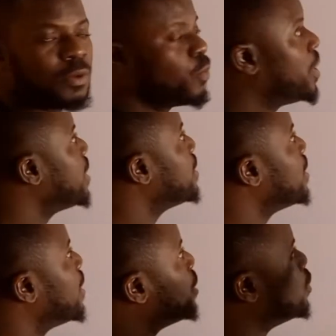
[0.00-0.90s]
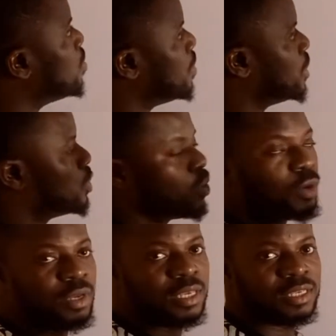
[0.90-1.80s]
when a numerator
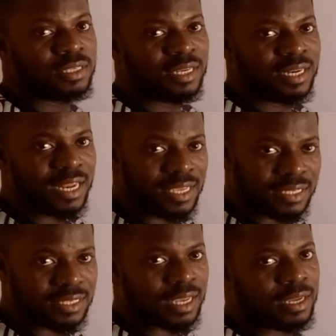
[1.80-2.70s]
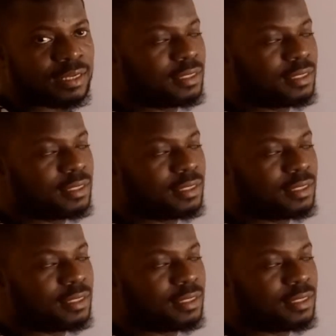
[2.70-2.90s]
is lesser